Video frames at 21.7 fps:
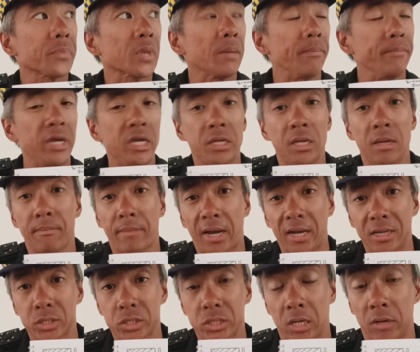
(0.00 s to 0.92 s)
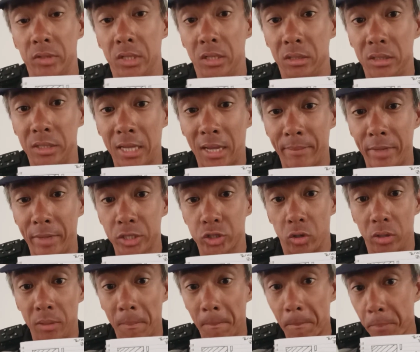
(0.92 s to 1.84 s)
minimize some of the damage
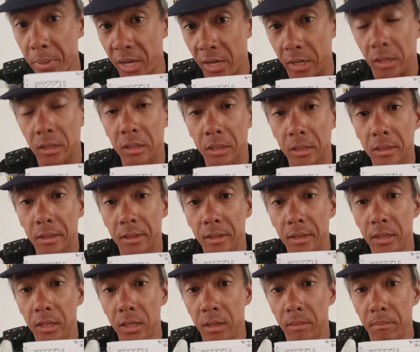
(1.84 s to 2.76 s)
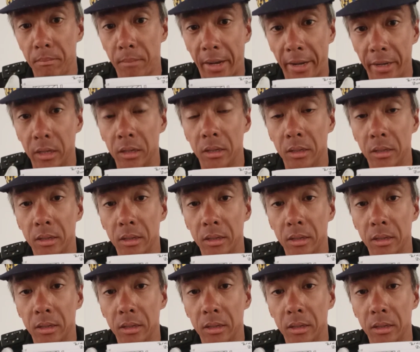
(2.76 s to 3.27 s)
or impact it might